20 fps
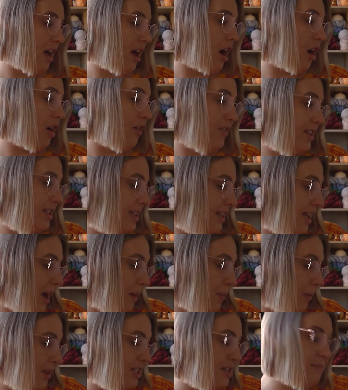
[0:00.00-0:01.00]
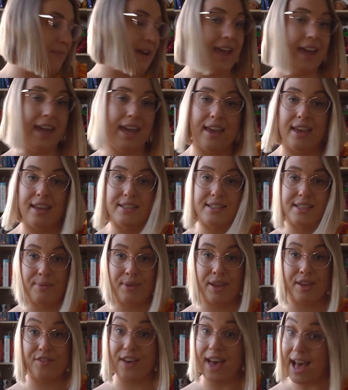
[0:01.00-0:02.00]
obviously I want to make
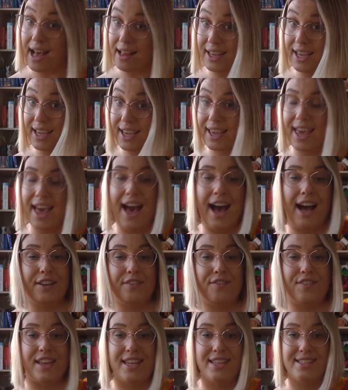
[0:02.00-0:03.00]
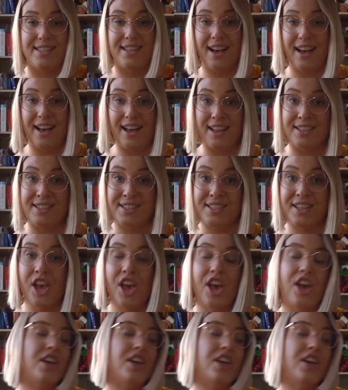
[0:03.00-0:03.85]
something for Alec out of these yarns.